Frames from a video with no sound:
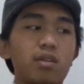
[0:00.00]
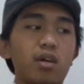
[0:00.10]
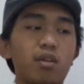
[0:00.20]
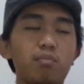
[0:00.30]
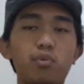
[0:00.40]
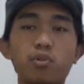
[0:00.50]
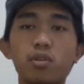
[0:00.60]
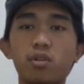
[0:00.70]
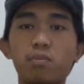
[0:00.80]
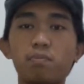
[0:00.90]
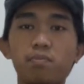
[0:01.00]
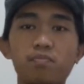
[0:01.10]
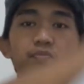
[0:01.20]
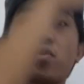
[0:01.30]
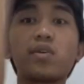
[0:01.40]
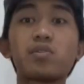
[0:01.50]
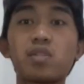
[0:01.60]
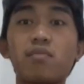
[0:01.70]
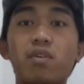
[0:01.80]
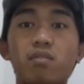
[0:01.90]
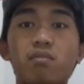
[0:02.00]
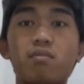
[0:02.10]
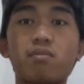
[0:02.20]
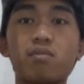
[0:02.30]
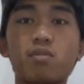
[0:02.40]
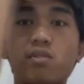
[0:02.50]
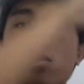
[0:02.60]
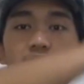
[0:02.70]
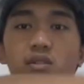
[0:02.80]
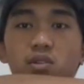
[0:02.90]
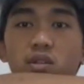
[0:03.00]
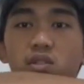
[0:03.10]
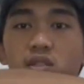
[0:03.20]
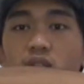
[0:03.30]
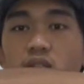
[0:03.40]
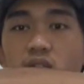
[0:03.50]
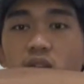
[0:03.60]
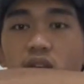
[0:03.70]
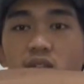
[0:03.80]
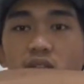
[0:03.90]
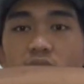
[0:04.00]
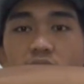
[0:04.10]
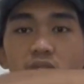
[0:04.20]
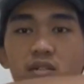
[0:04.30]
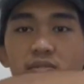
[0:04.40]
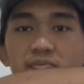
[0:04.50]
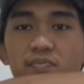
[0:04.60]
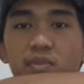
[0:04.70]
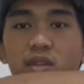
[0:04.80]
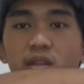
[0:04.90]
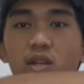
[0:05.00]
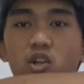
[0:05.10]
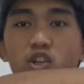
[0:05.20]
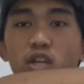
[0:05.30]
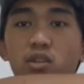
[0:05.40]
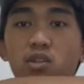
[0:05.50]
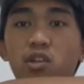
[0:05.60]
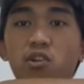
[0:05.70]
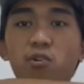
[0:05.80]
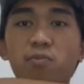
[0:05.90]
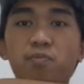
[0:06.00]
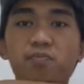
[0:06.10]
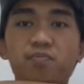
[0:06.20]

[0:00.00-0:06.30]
Then put it up. 7. So you can see this thing is connected here.